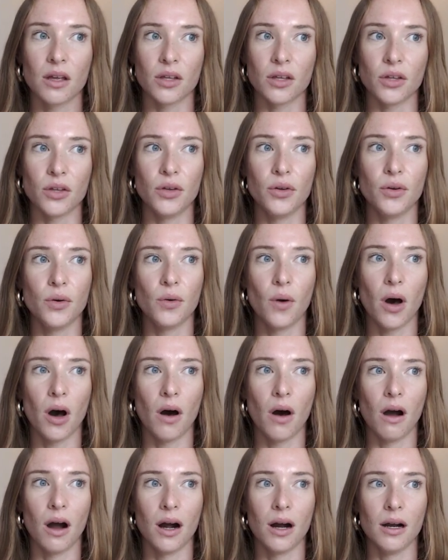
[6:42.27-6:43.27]
you
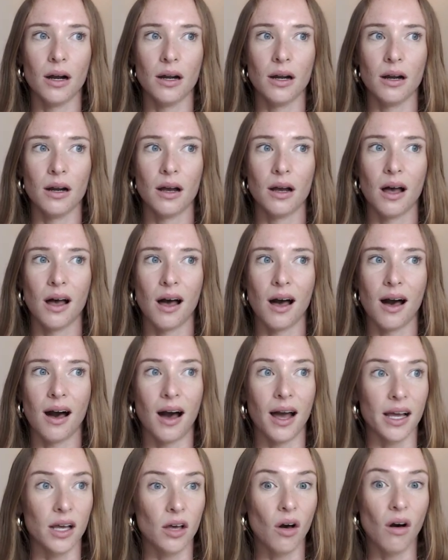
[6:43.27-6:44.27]
are
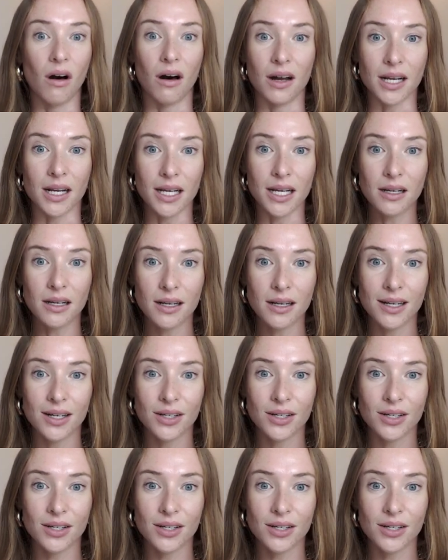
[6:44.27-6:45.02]
iconic,